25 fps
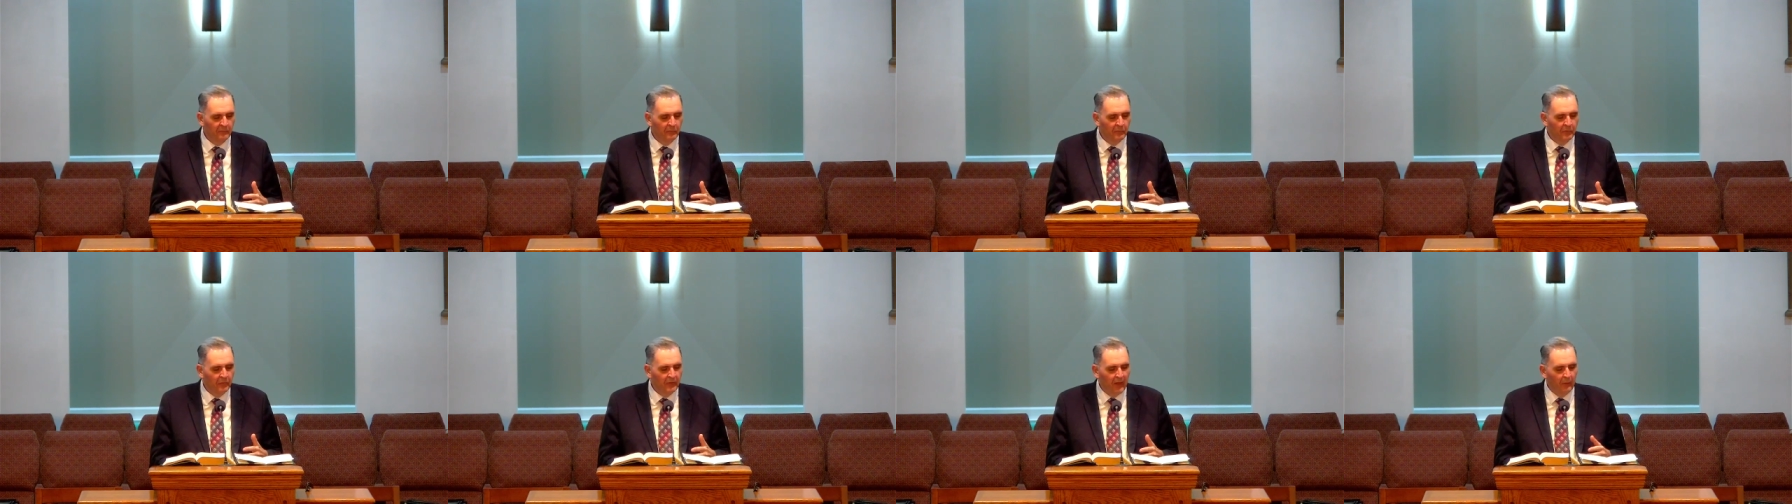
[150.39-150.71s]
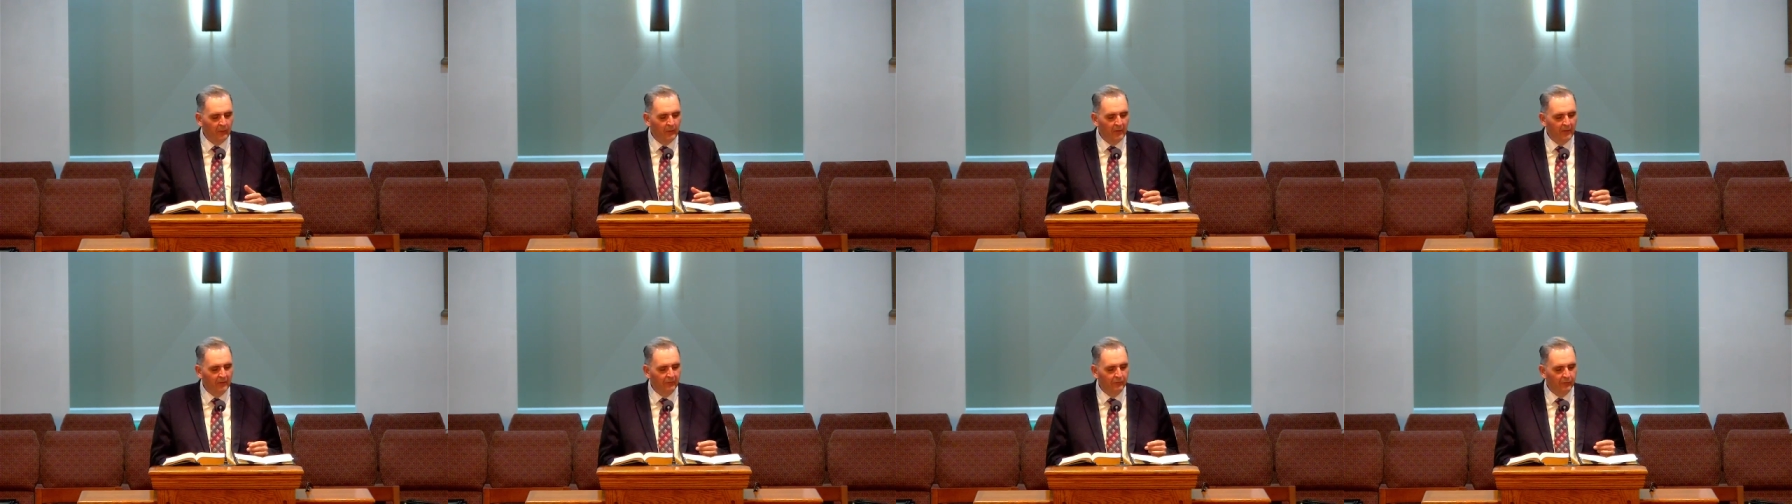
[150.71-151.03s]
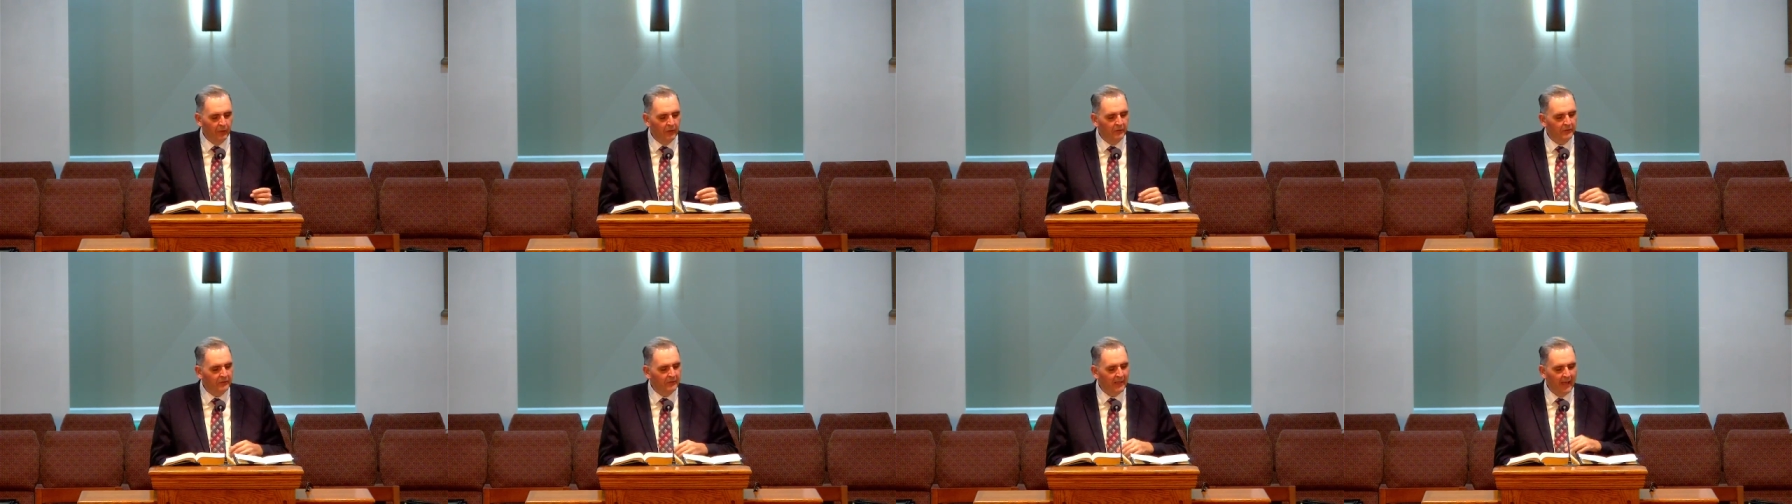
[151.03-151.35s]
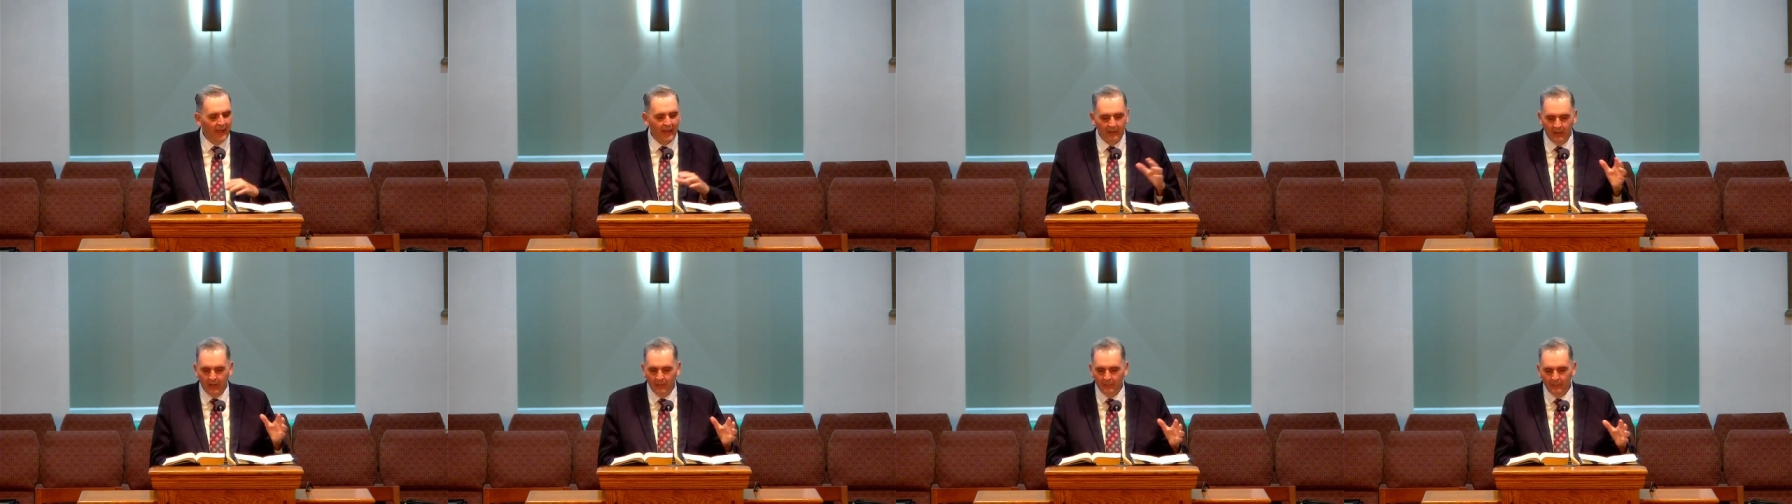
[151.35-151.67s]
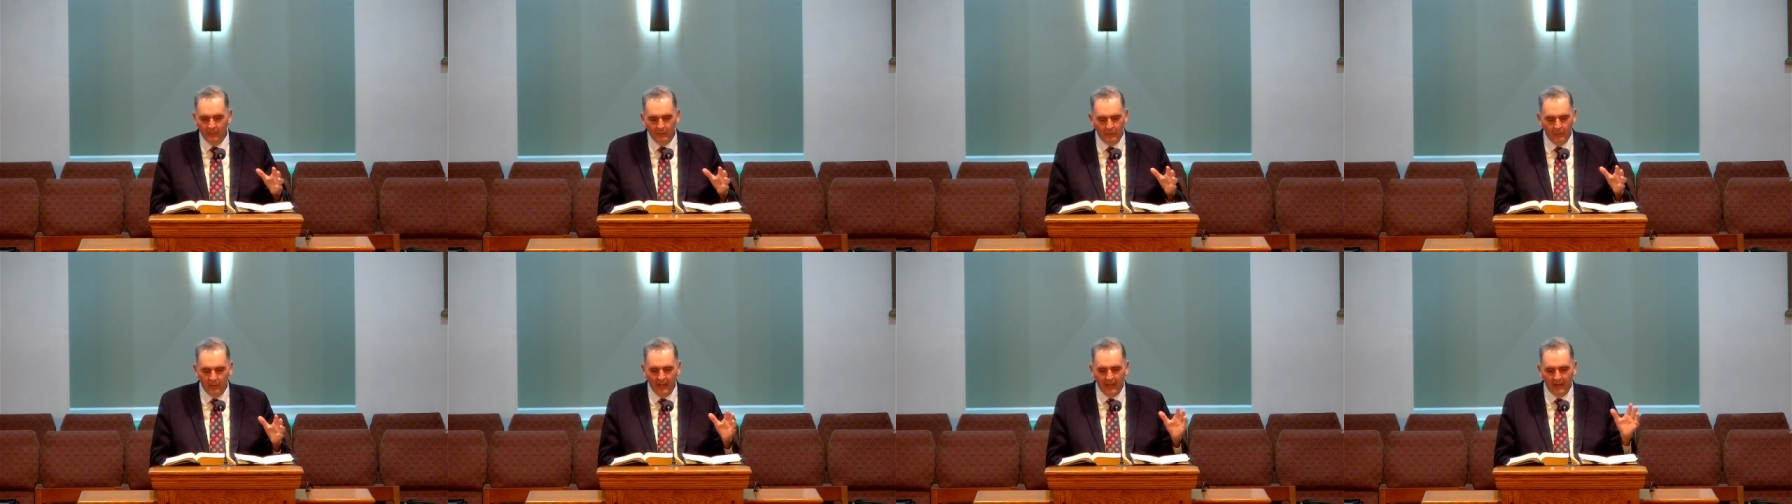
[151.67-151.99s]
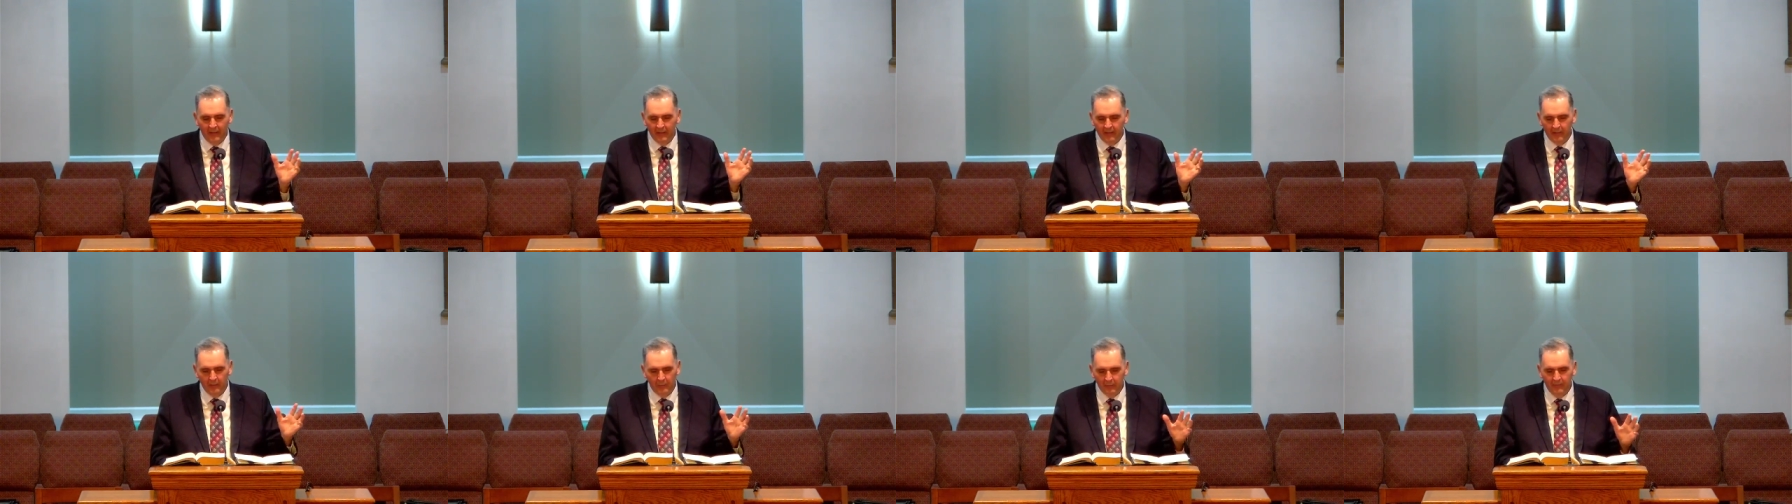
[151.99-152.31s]
that we've looked at, and I'm, we're not
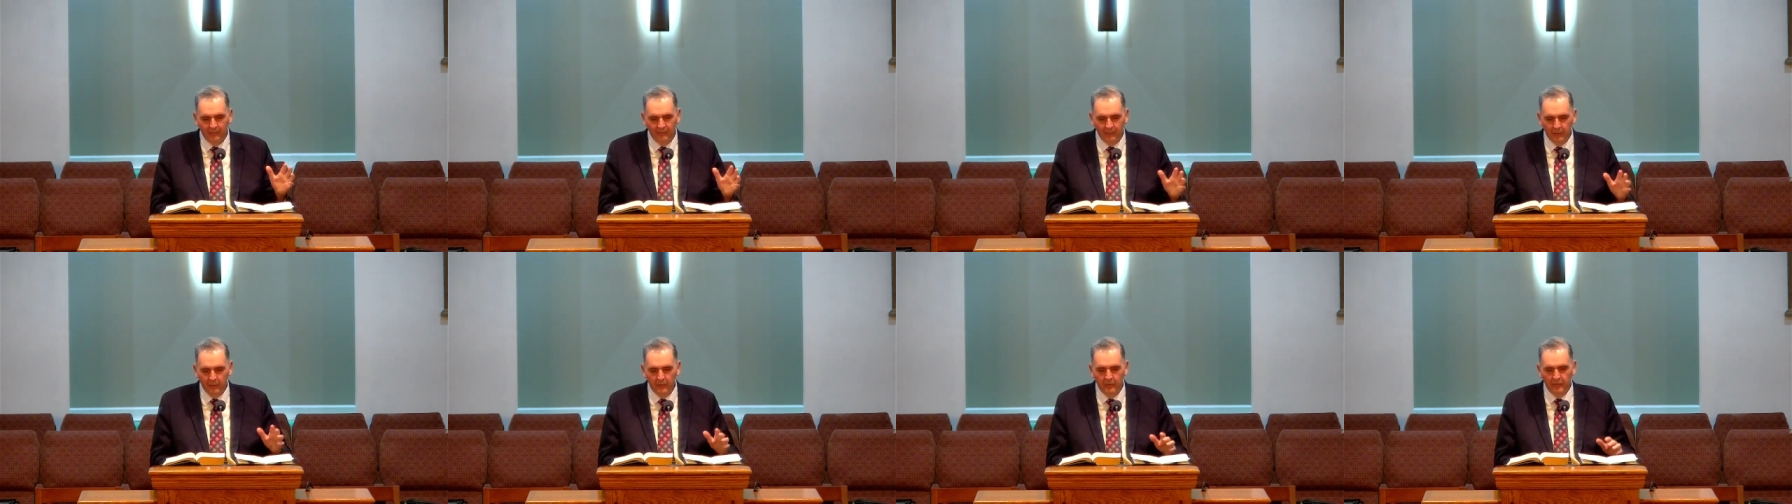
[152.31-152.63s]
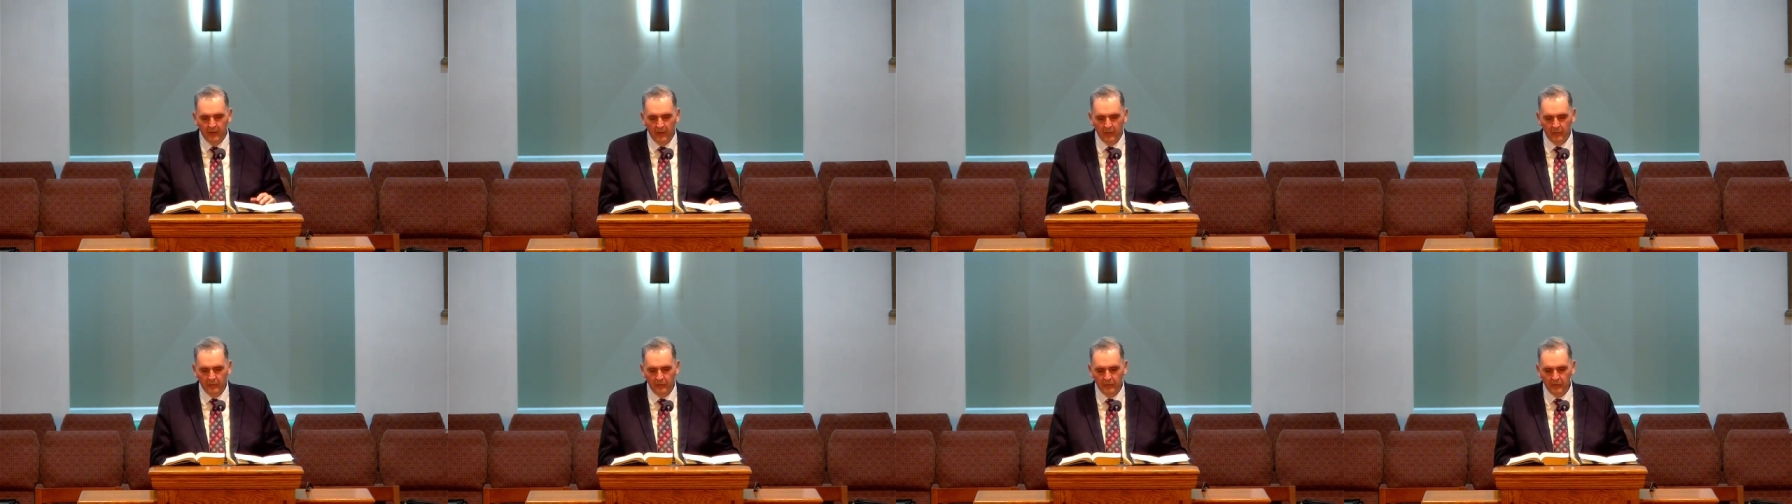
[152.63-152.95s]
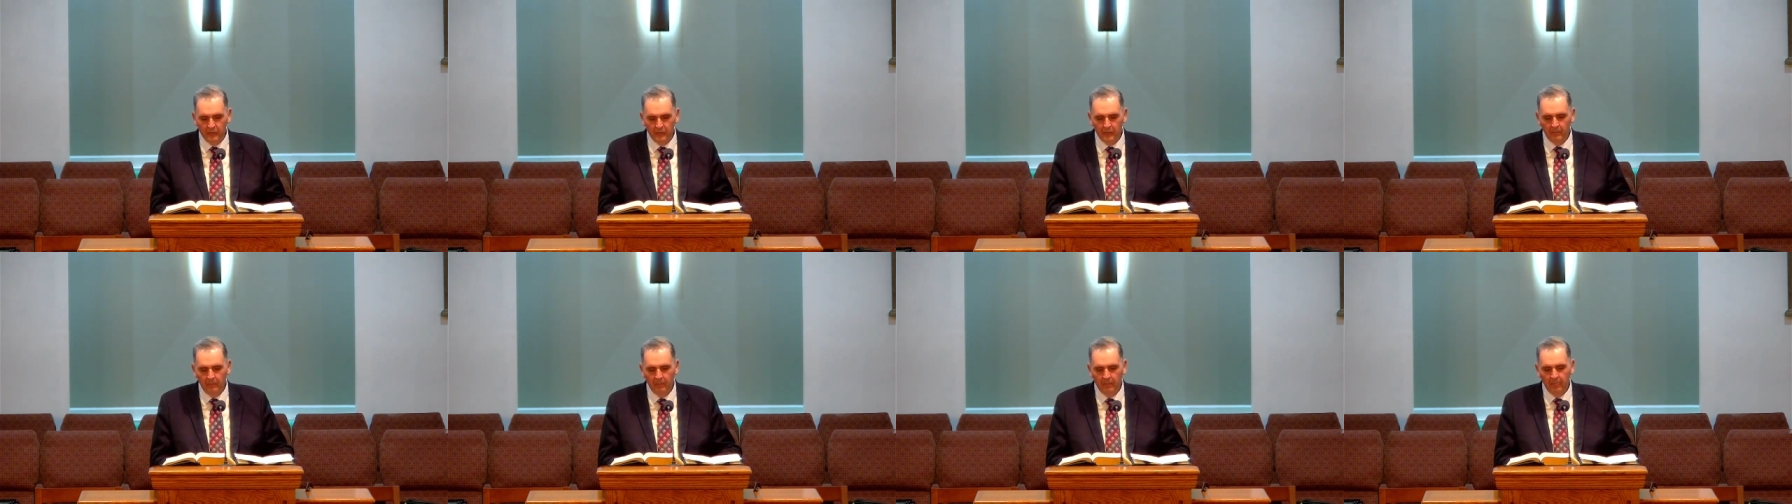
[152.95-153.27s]
going to review those.